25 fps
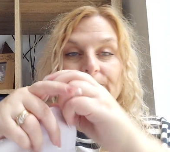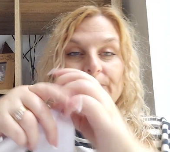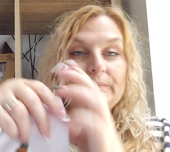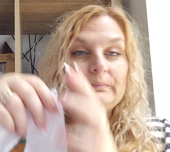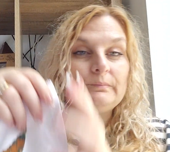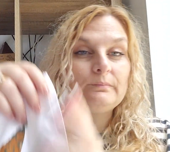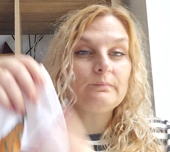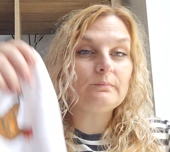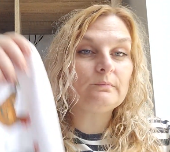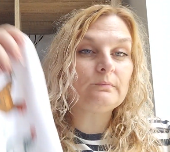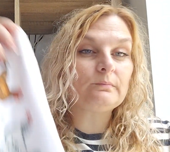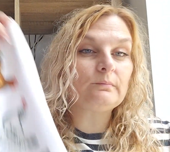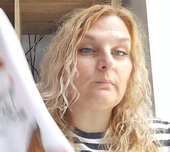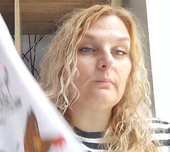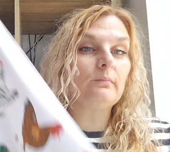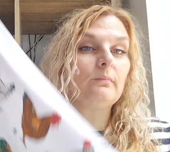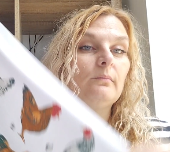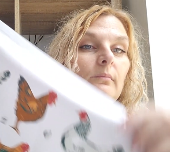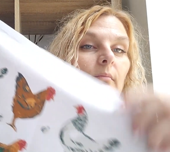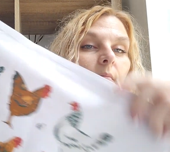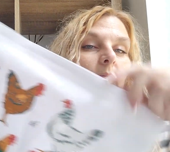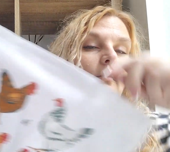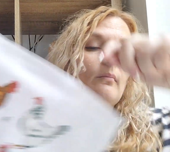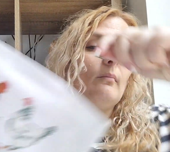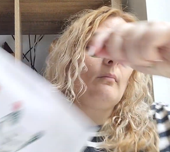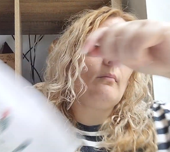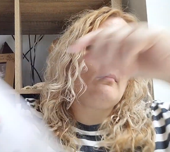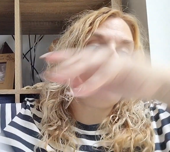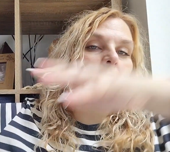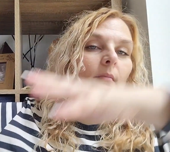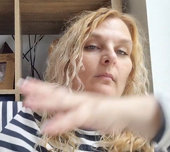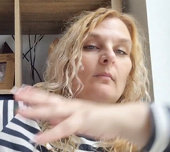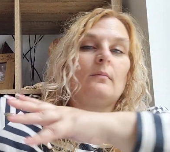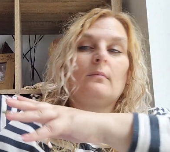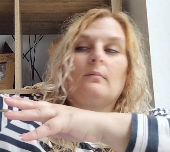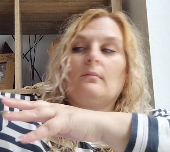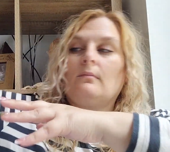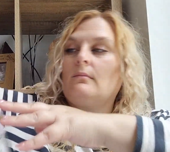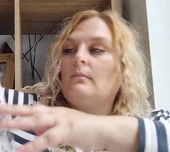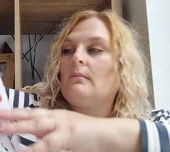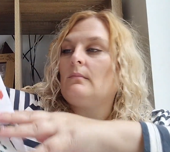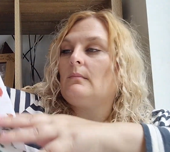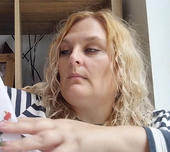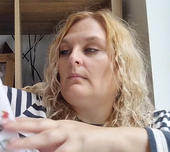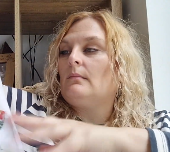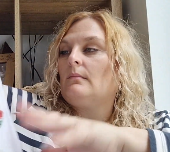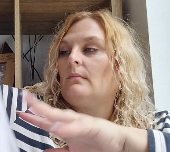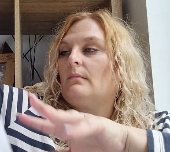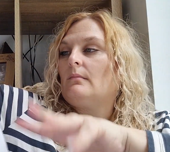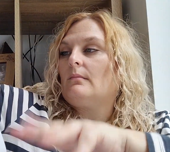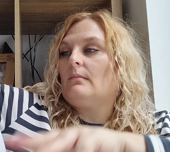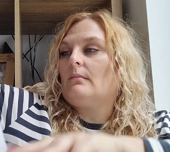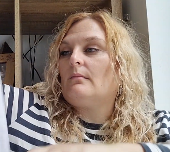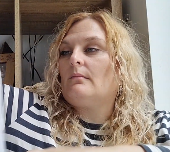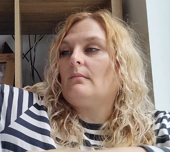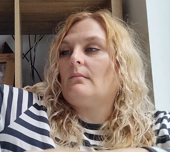Nobody speaks.